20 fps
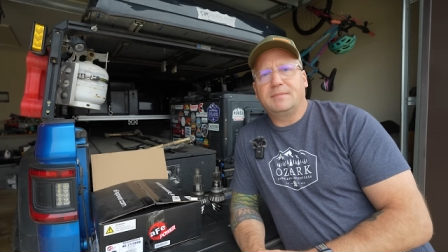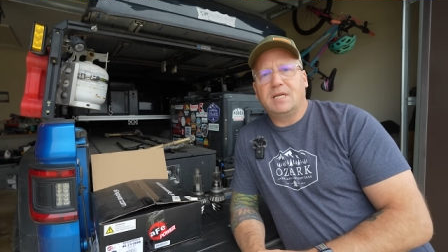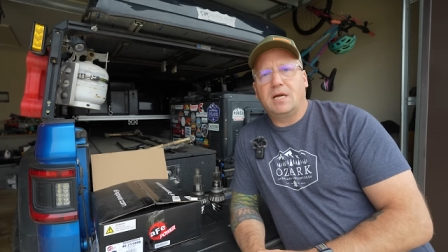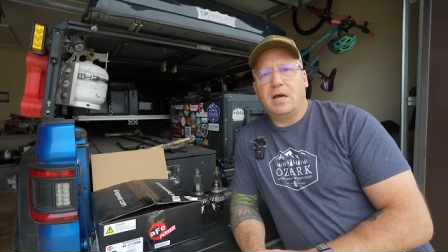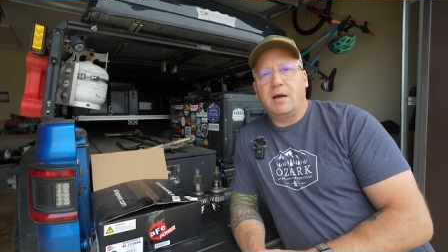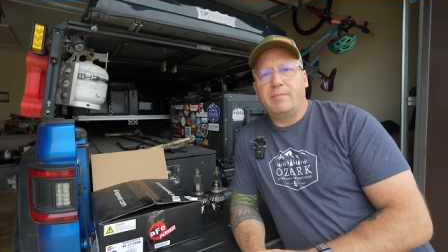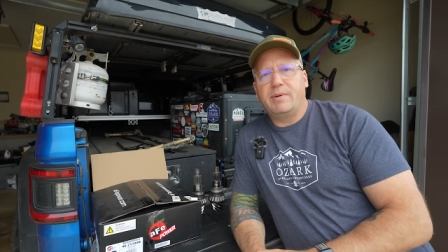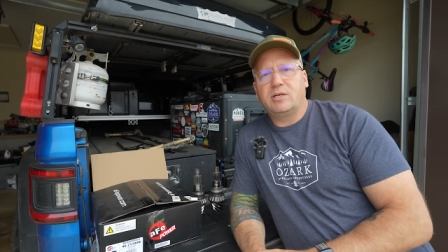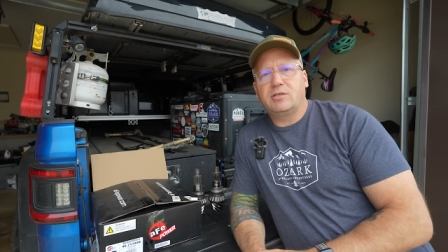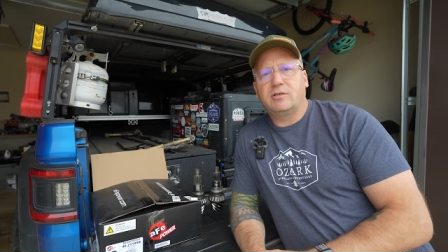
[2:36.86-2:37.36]

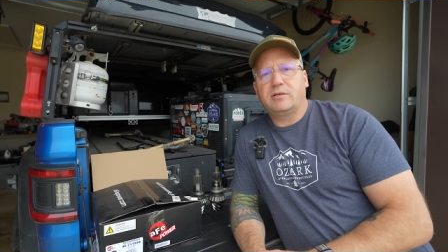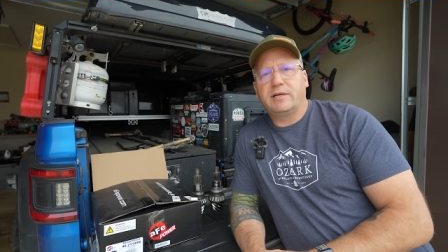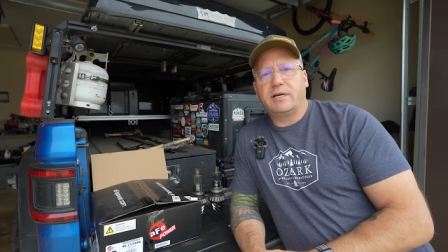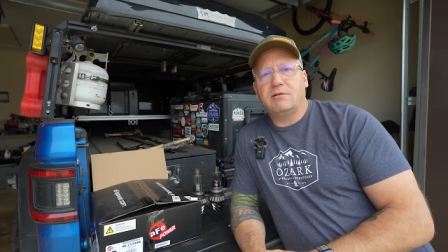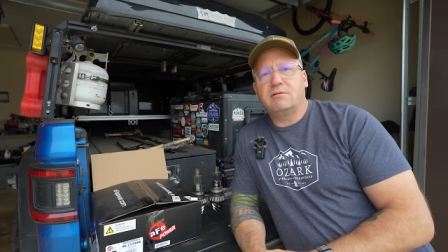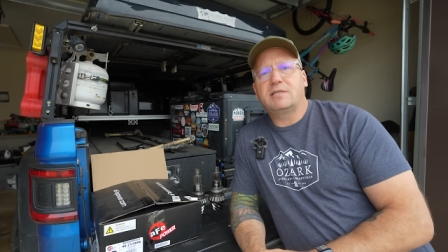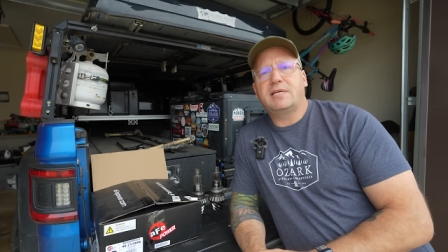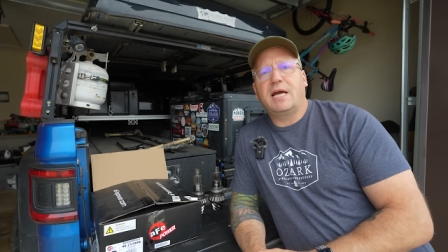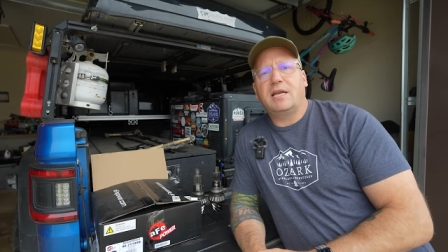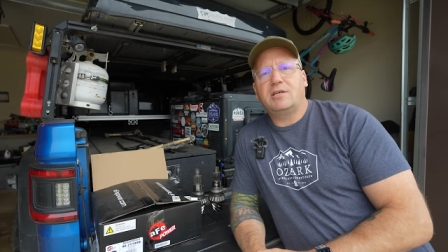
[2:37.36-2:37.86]
I bet your
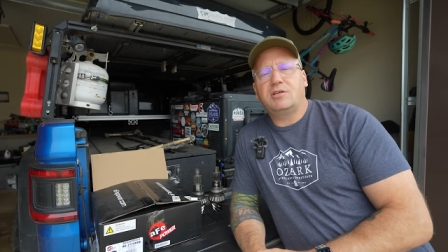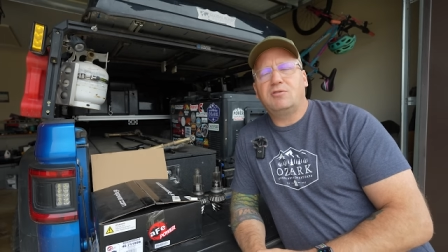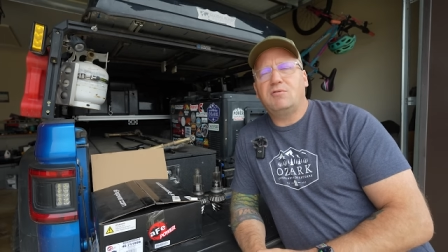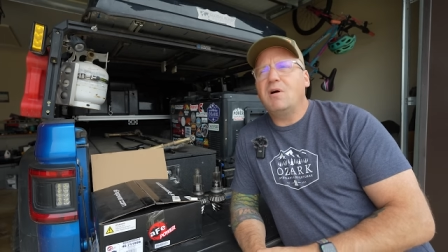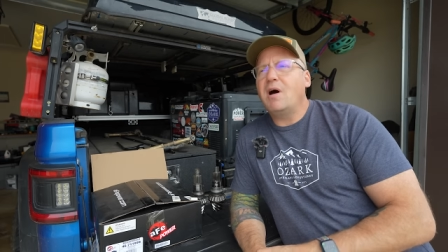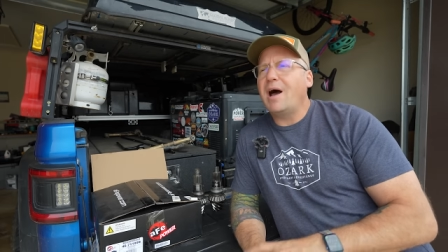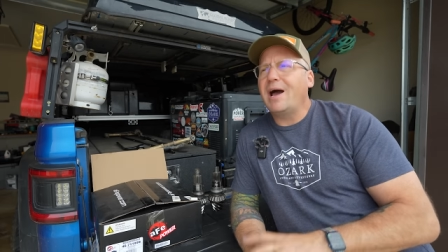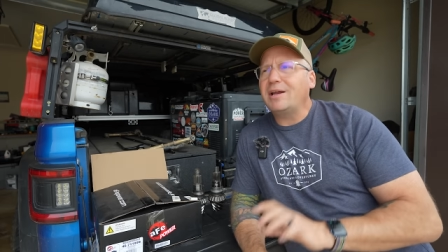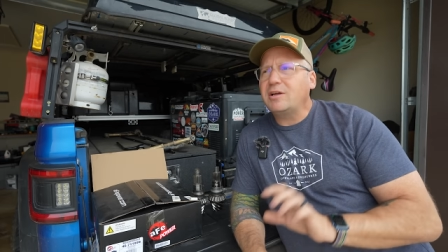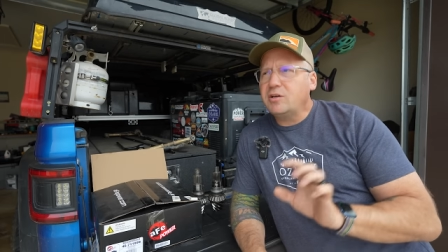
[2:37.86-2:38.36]
gear's got too
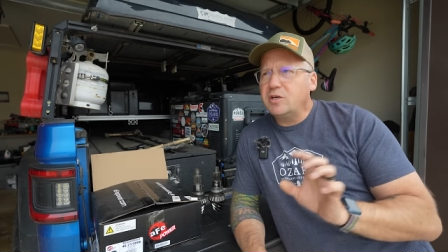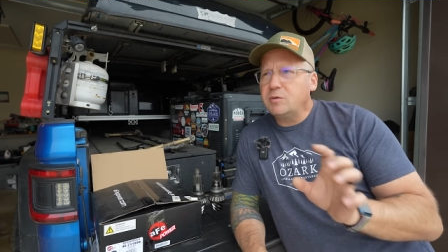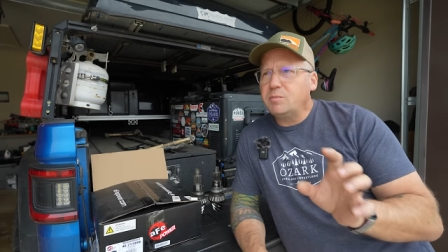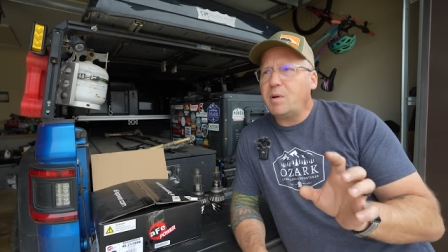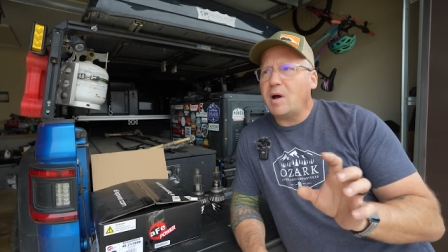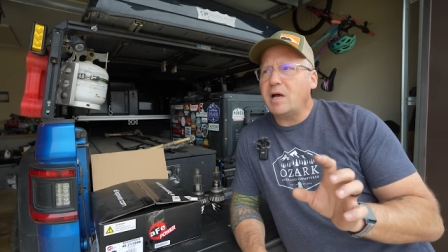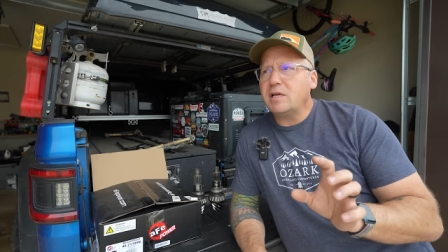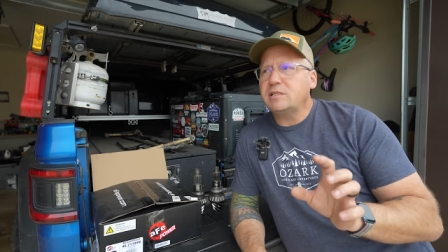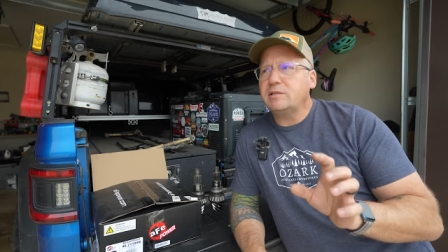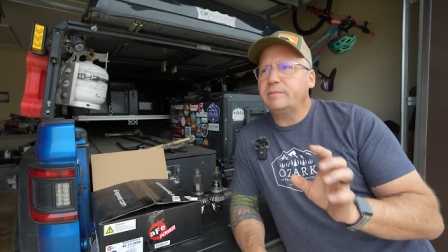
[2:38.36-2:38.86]
hot. Could
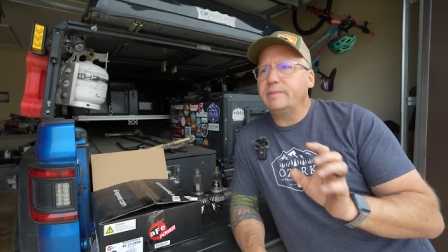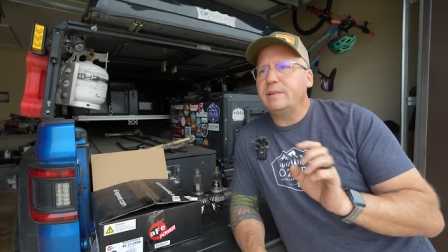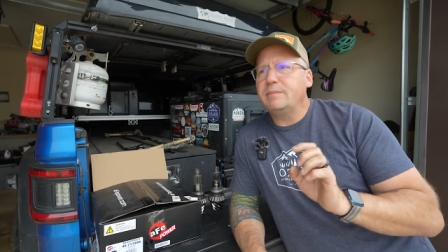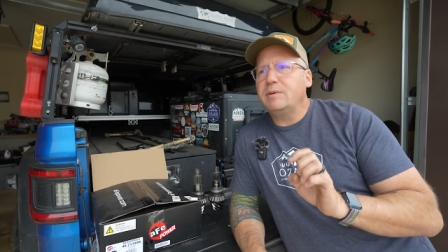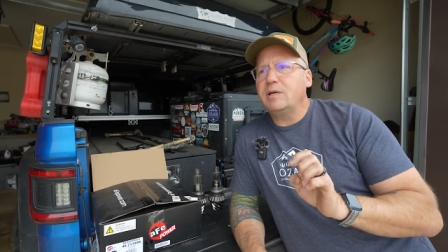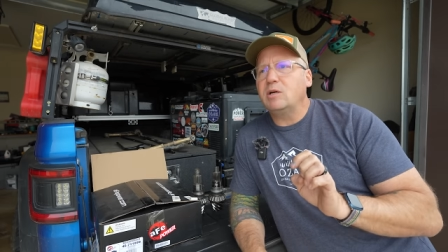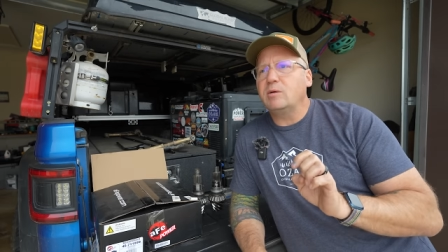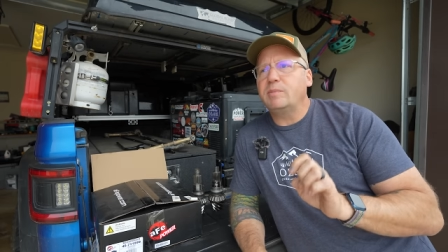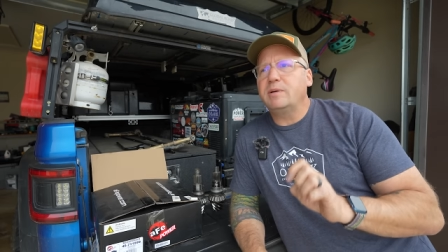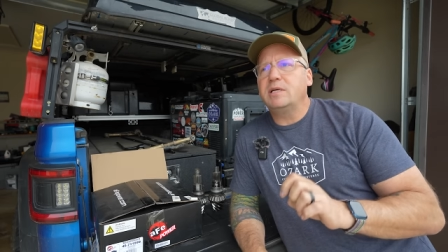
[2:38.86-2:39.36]
possibly
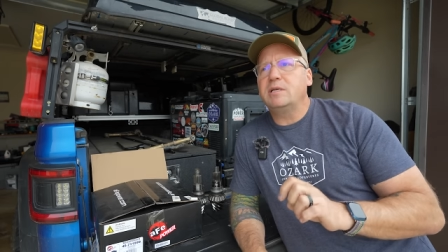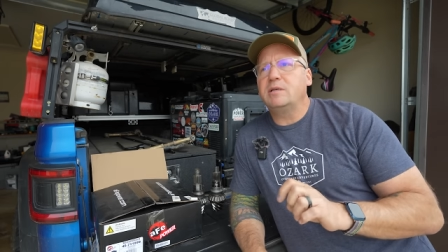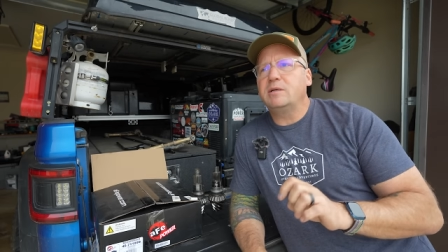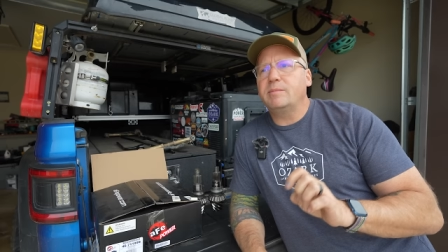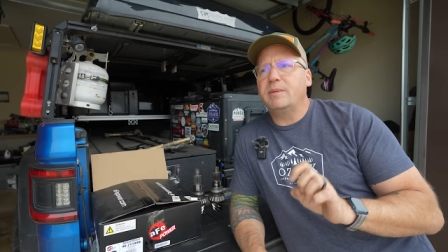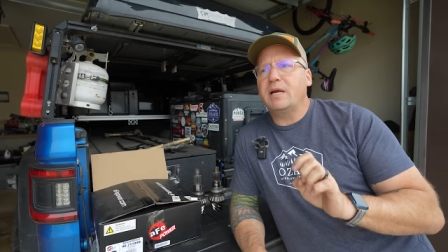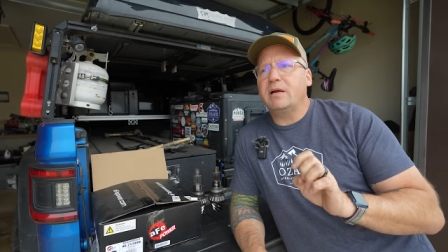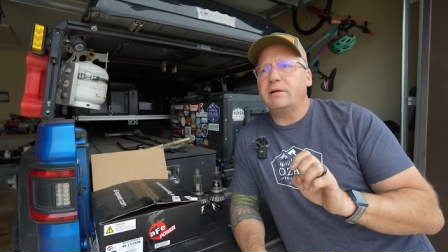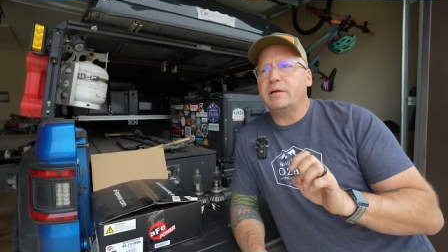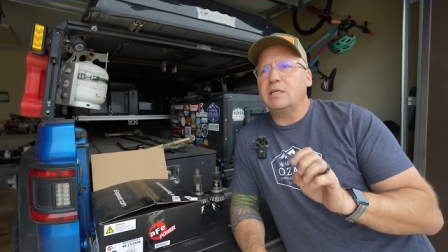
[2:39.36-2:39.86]
be your
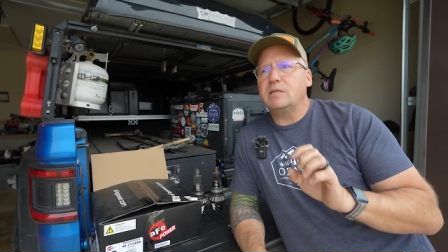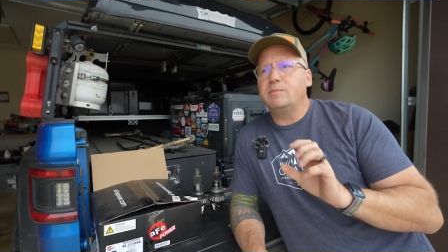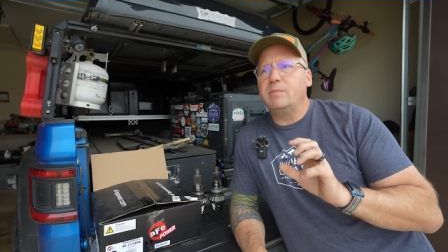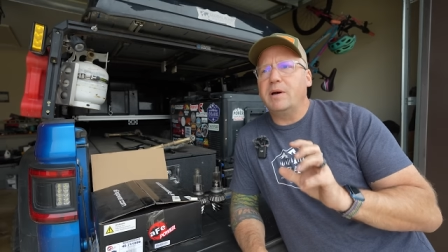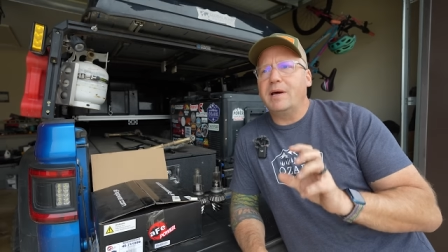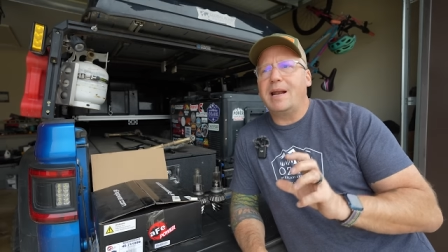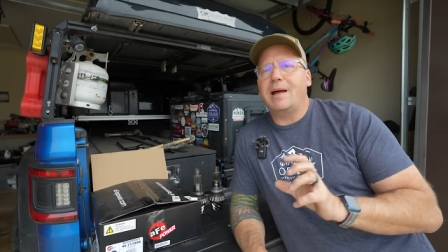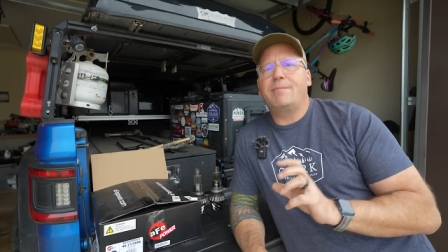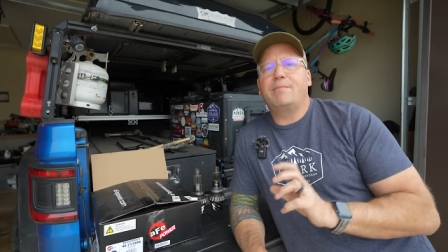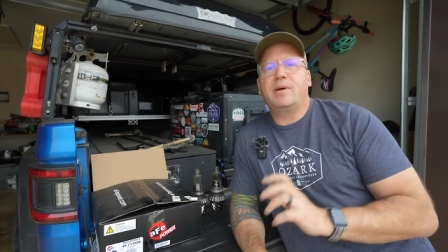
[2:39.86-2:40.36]
pinion bearings,
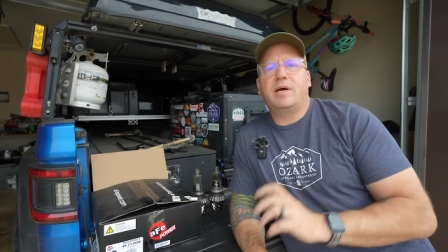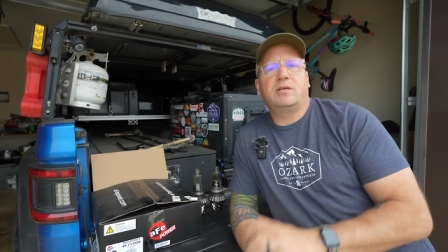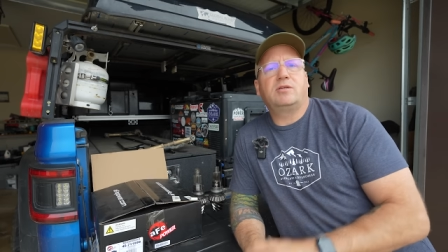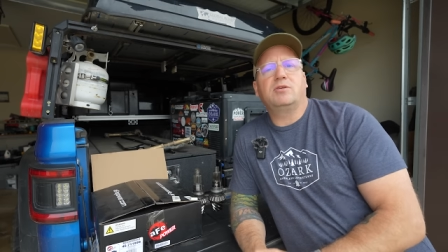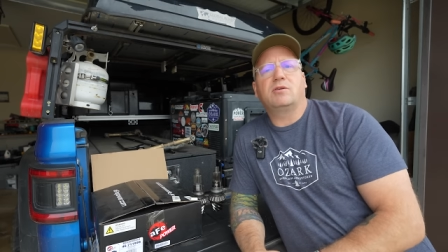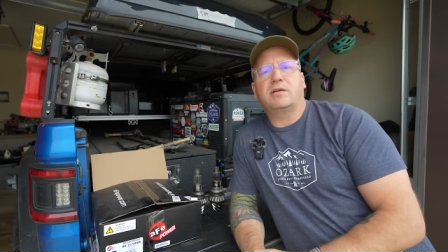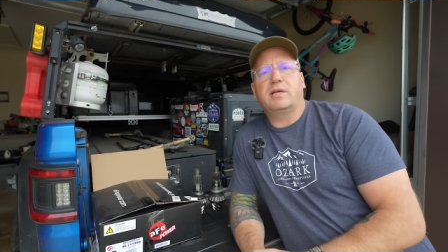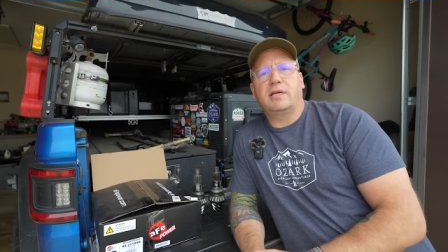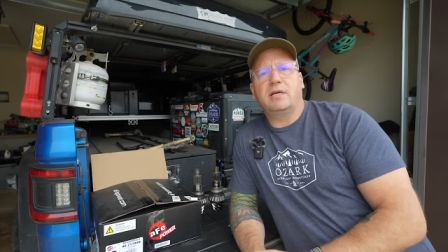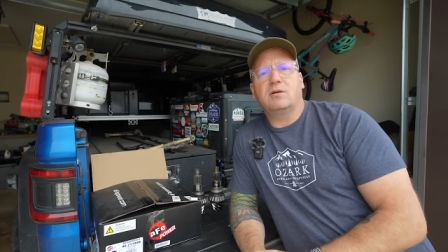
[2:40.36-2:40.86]
but I bet
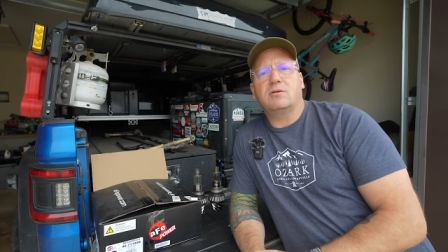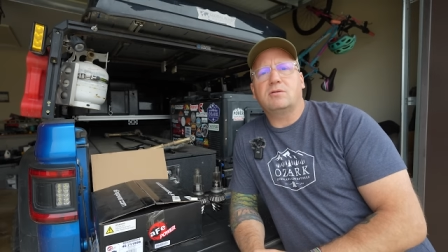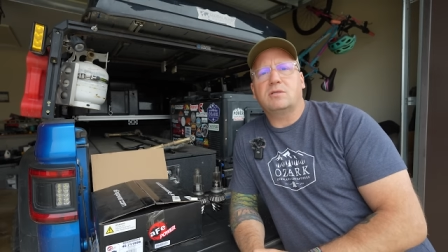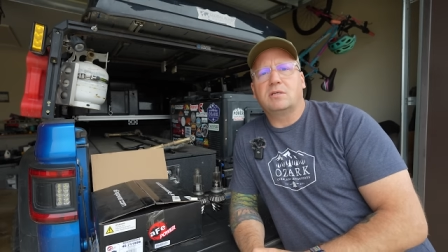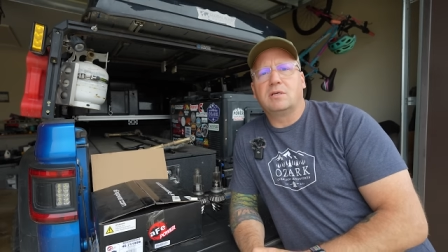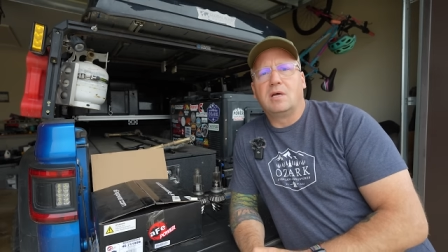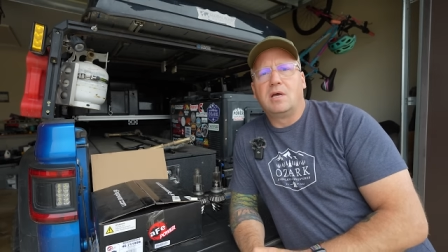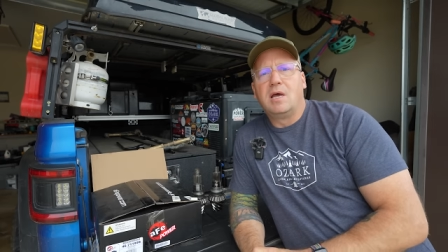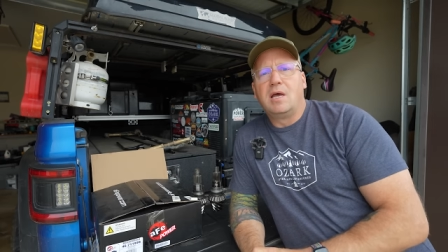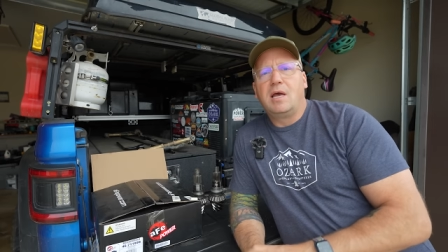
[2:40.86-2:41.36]
your
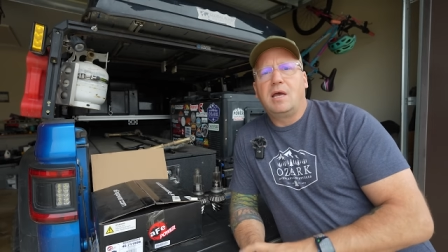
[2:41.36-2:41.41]
gears,